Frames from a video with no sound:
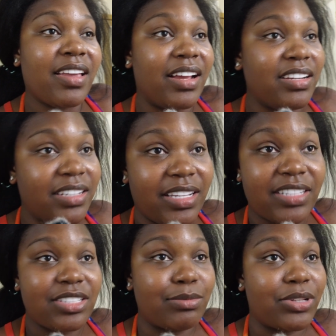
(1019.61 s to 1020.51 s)

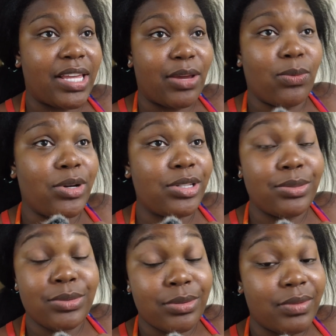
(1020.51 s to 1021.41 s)
catched up on like one
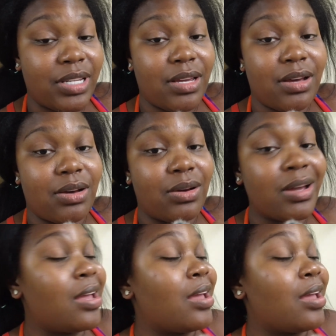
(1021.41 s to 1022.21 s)
YouTube video,